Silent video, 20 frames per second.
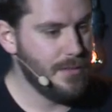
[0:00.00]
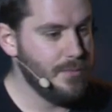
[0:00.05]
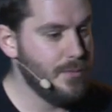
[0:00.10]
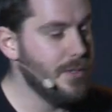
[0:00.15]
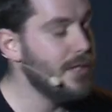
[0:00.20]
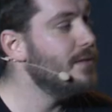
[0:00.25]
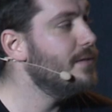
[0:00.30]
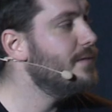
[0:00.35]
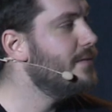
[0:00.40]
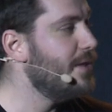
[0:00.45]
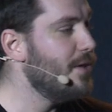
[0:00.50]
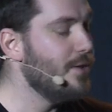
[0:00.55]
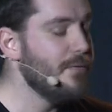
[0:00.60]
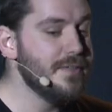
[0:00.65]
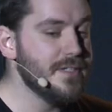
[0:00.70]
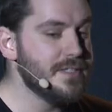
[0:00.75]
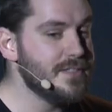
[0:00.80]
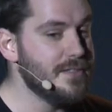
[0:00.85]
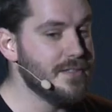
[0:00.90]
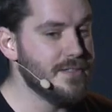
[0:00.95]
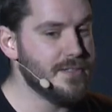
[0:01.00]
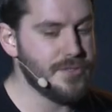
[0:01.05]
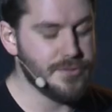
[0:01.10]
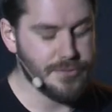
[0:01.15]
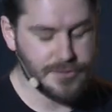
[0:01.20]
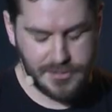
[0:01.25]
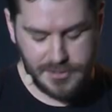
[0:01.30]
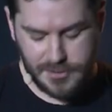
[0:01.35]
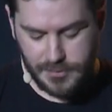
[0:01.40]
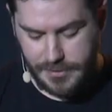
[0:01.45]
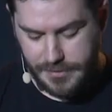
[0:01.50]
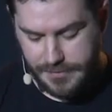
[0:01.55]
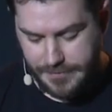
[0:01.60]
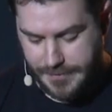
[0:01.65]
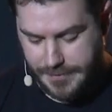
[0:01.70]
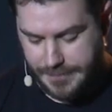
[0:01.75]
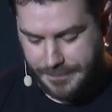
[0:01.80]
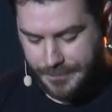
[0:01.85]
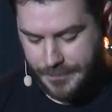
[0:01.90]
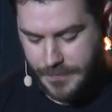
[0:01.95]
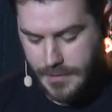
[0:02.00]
Well, the obvious answer is Swift,